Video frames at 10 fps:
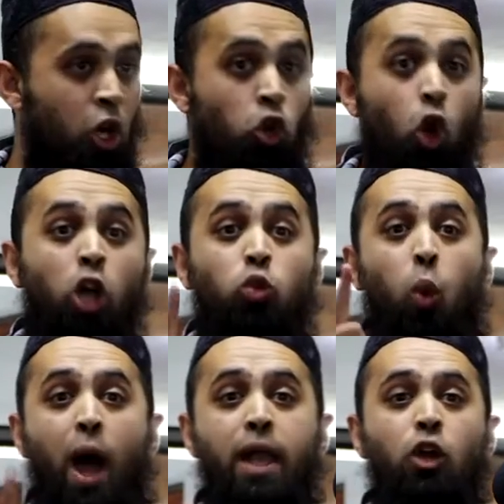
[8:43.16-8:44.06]
Not
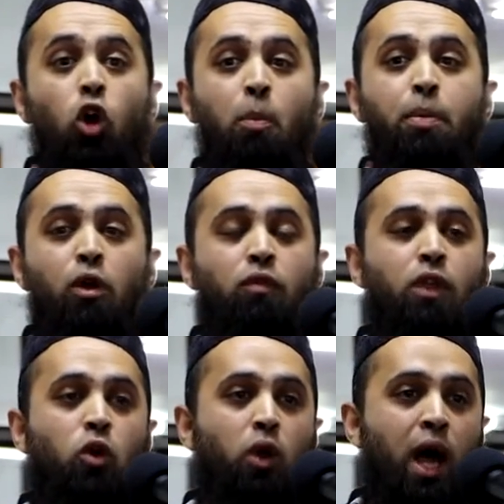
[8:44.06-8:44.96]
one copy of
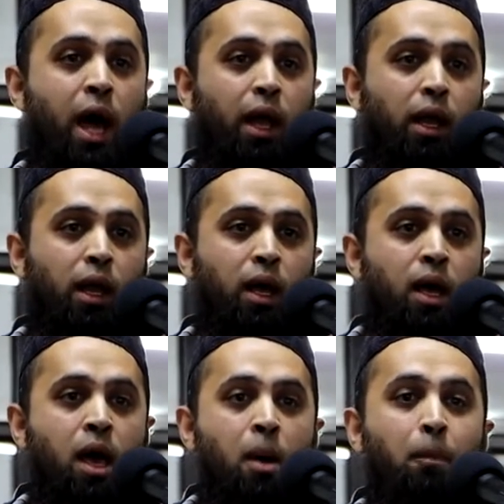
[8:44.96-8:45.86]
the Quran,
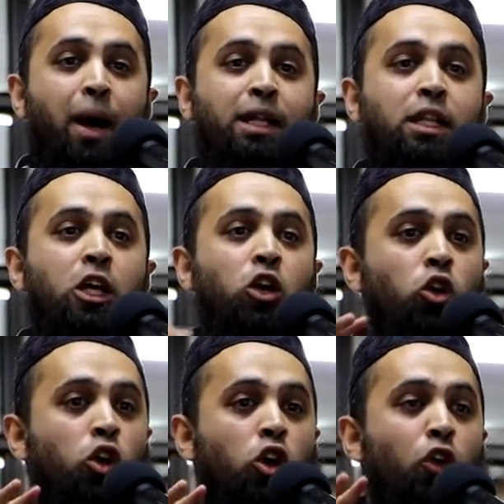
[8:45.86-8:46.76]
but
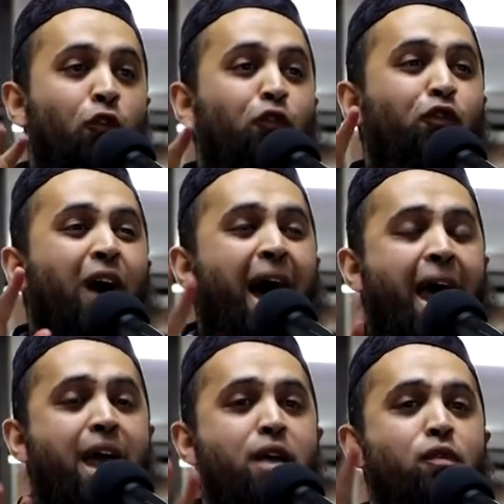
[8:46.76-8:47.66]

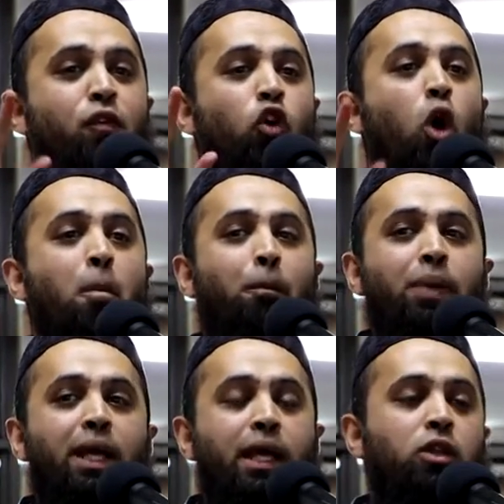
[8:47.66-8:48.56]
5
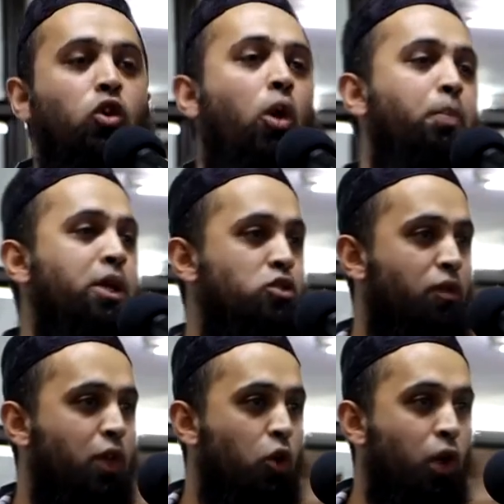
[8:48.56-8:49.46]
complete copies
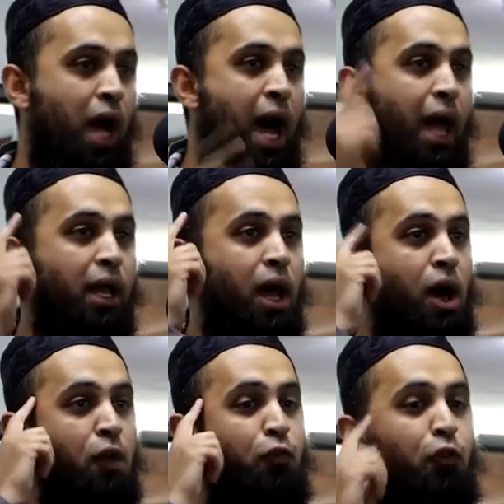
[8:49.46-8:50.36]
of the
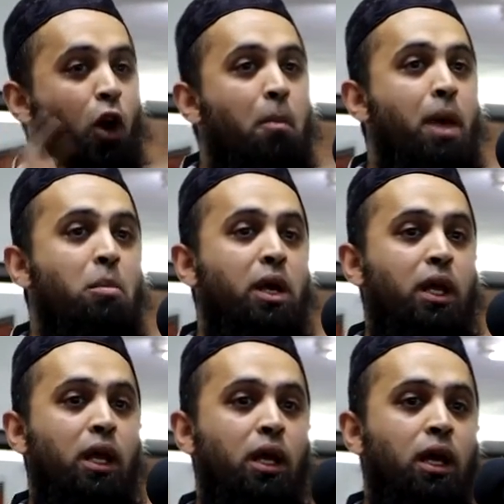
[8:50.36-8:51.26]
Quran from
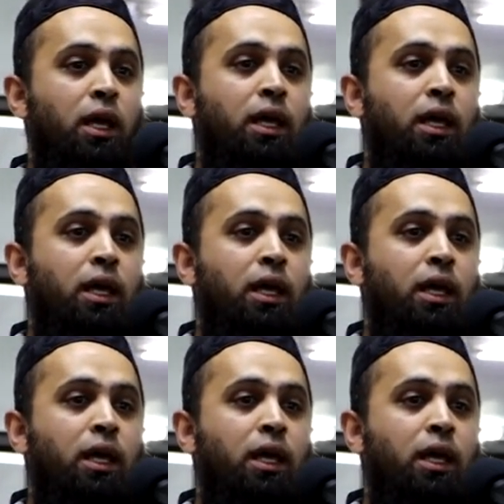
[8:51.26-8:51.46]
memory.